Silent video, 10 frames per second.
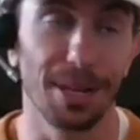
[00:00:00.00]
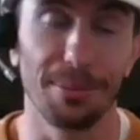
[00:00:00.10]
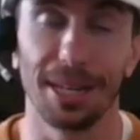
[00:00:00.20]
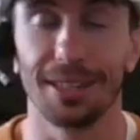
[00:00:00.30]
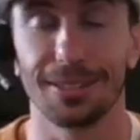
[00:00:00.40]
But, I
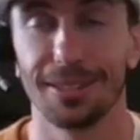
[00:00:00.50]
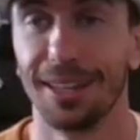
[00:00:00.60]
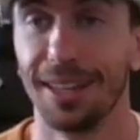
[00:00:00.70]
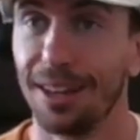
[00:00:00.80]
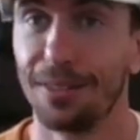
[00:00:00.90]
mean, it's,
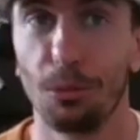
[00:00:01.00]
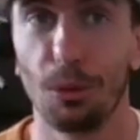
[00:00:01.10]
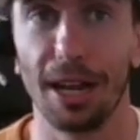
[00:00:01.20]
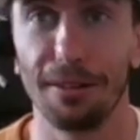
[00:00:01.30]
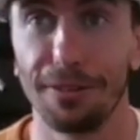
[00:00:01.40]
from
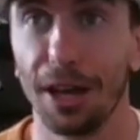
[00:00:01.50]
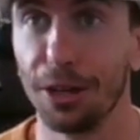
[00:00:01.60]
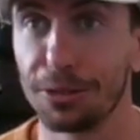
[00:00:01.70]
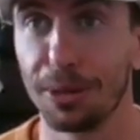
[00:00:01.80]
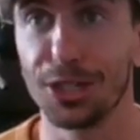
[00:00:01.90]
what I've found,
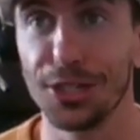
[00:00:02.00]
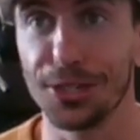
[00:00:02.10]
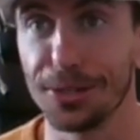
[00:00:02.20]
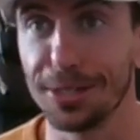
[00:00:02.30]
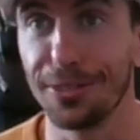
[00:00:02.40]
it's much
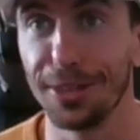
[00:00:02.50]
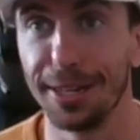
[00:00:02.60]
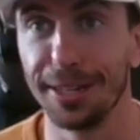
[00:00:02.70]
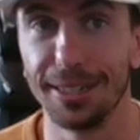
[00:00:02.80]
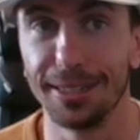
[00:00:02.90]
easier said
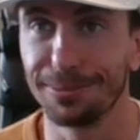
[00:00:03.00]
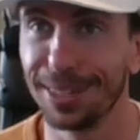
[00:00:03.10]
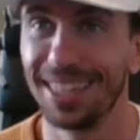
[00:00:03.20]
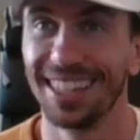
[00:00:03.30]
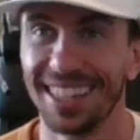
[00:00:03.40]
than done.
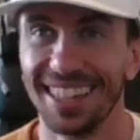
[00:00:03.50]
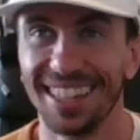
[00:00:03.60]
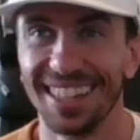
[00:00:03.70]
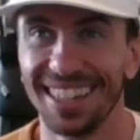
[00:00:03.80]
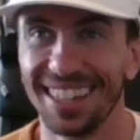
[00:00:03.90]
It's